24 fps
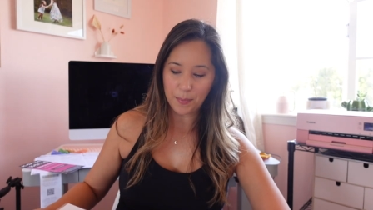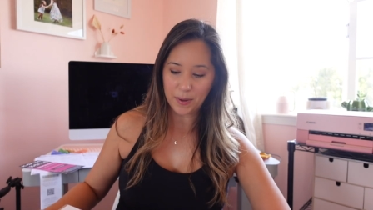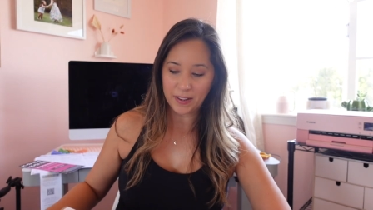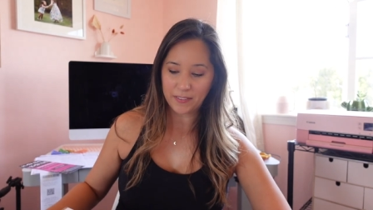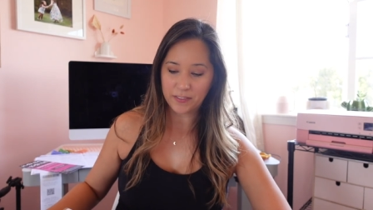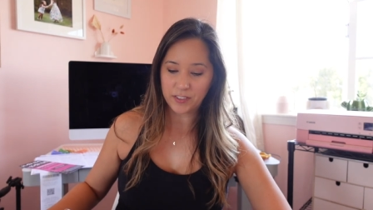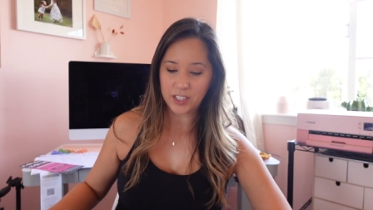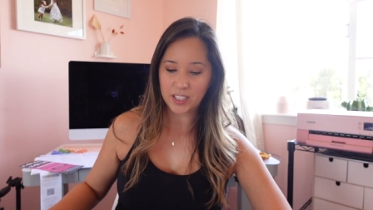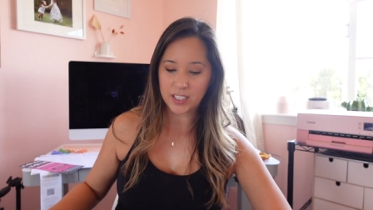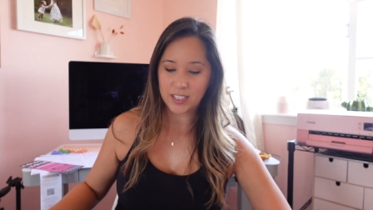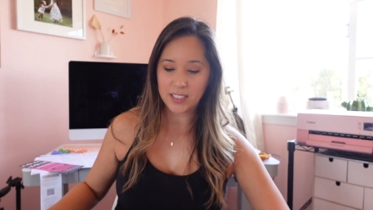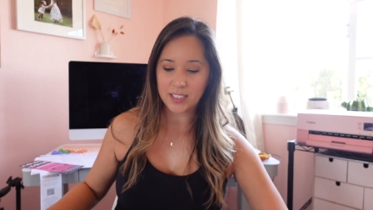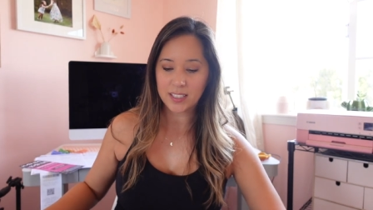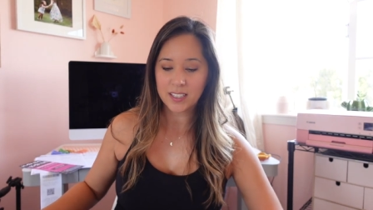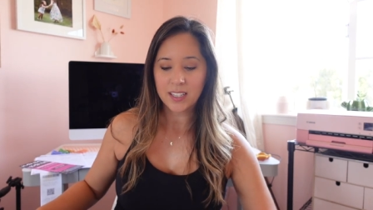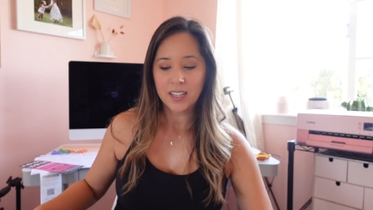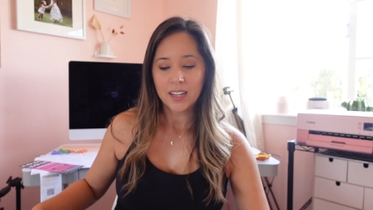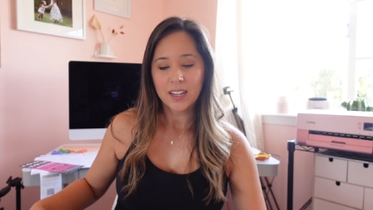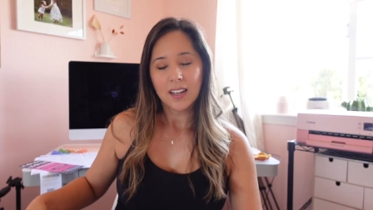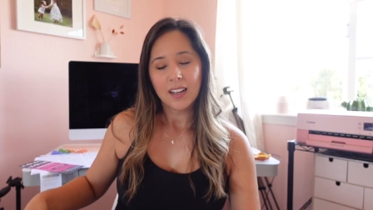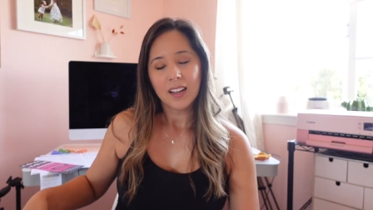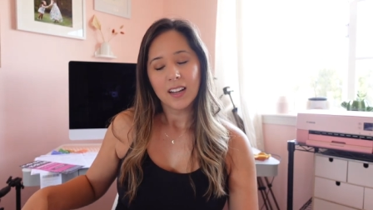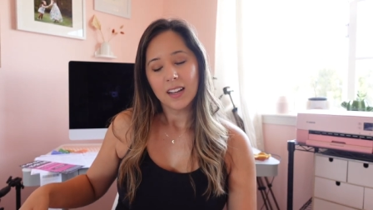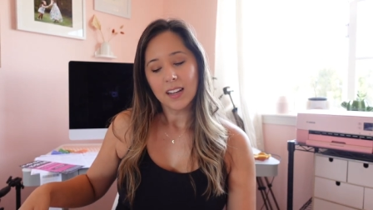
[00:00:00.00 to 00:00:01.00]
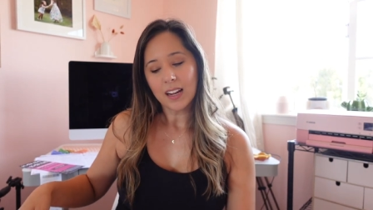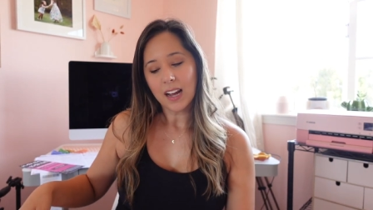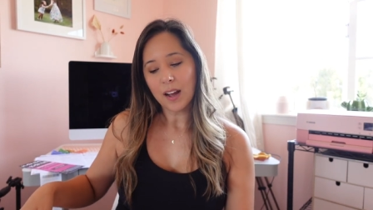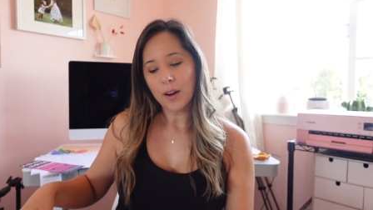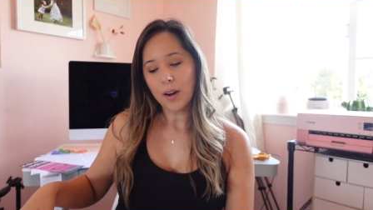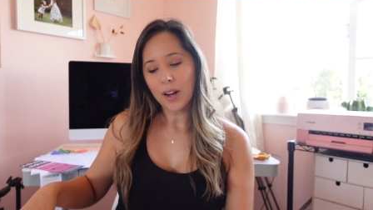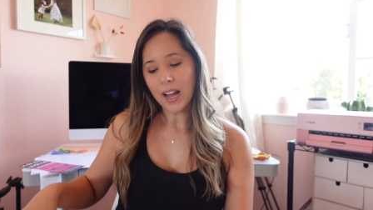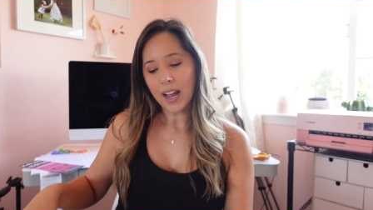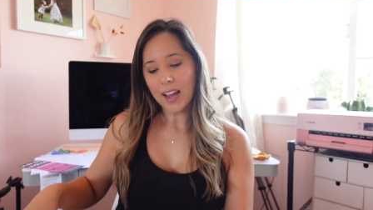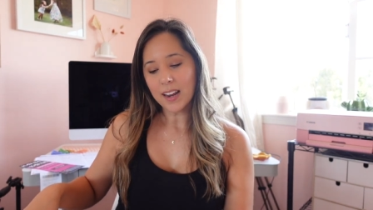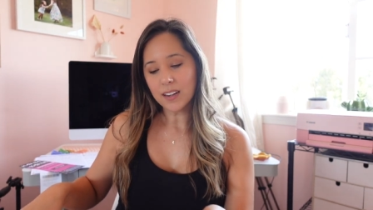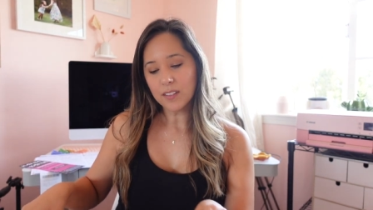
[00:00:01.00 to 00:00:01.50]
I've just, I
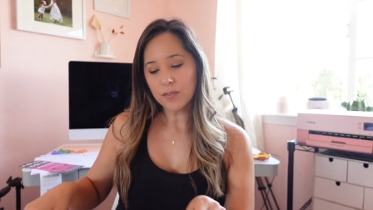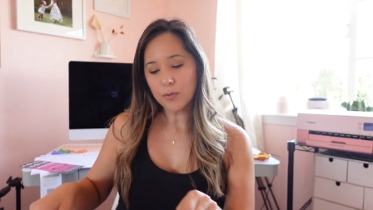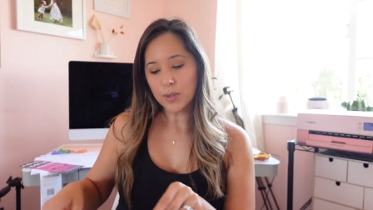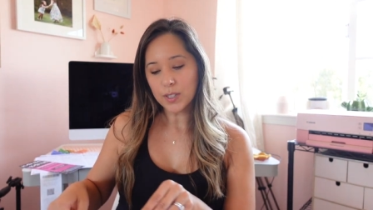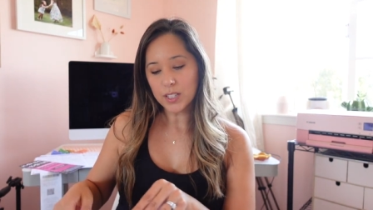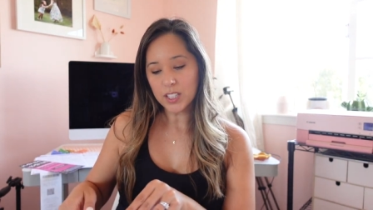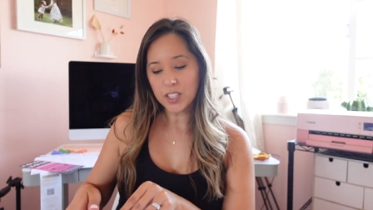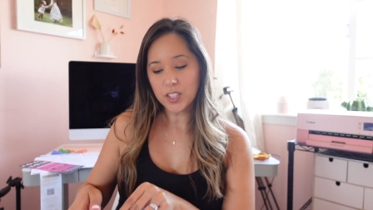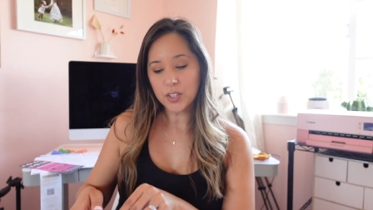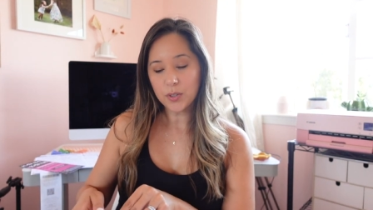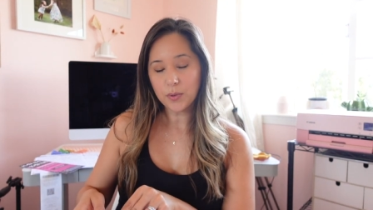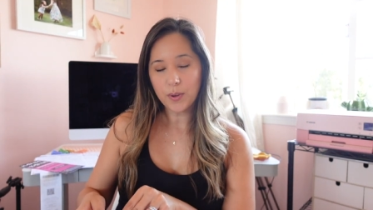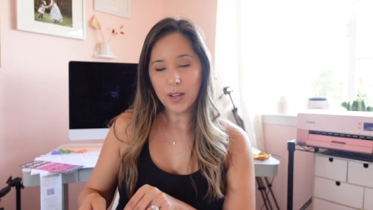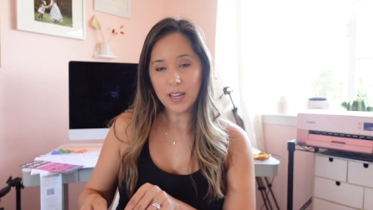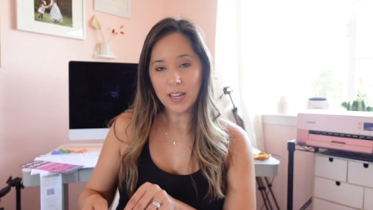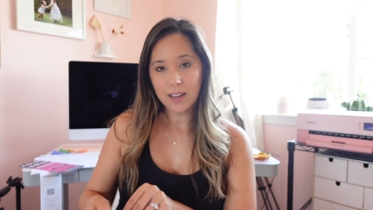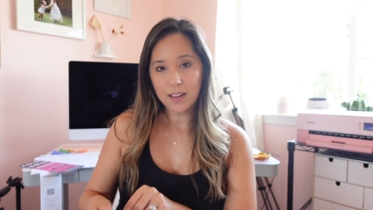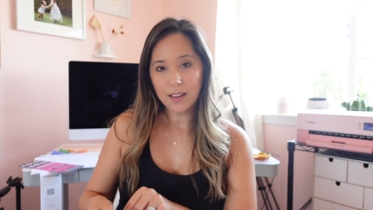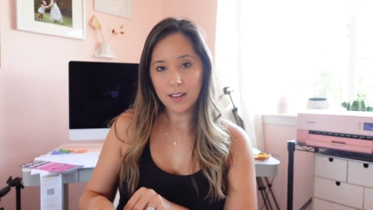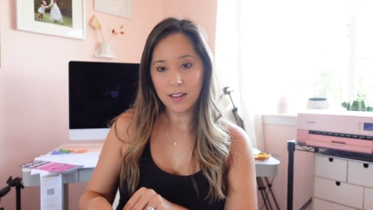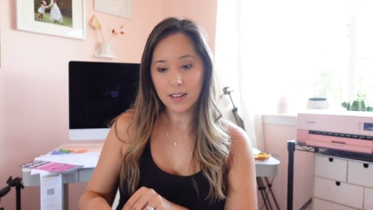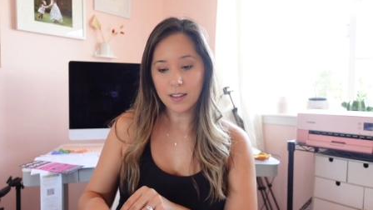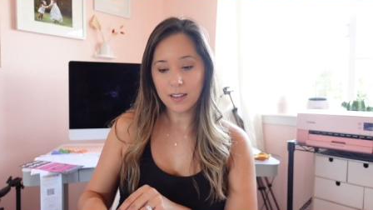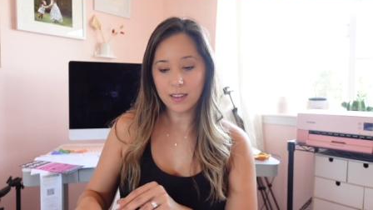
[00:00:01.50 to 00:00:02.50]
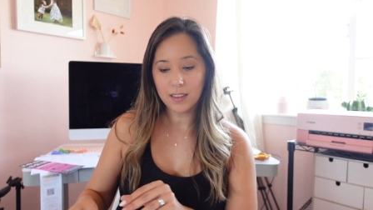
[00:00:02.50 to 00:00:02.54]
kind of want to tweak